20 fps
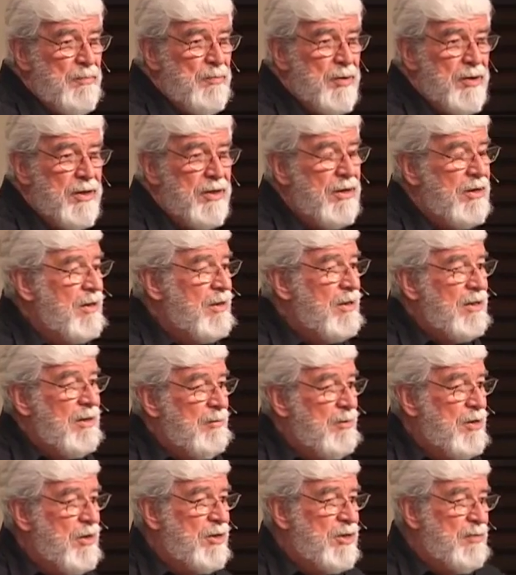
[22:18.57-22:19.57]

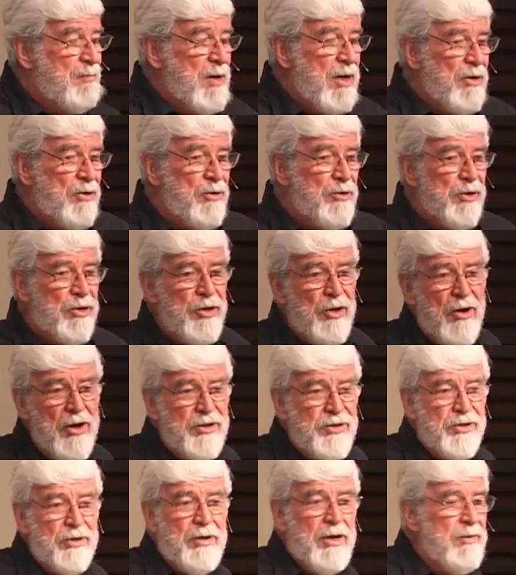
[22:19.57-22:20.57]
because of my old thoughts,
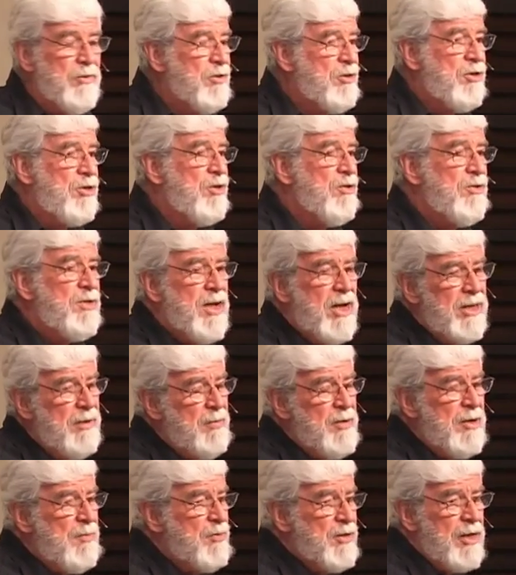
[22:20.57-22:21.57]
so I just choose not to be
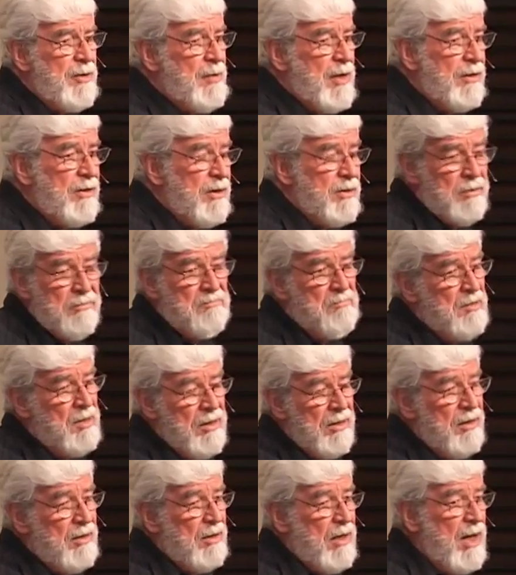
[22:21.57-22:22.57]
upset about this.
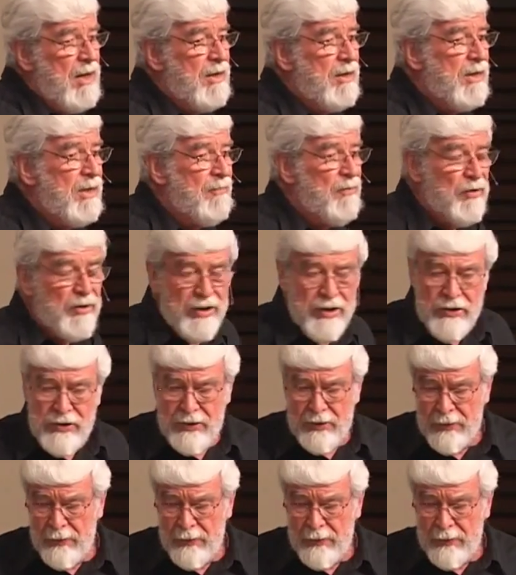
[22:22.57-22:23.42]
I can live with this.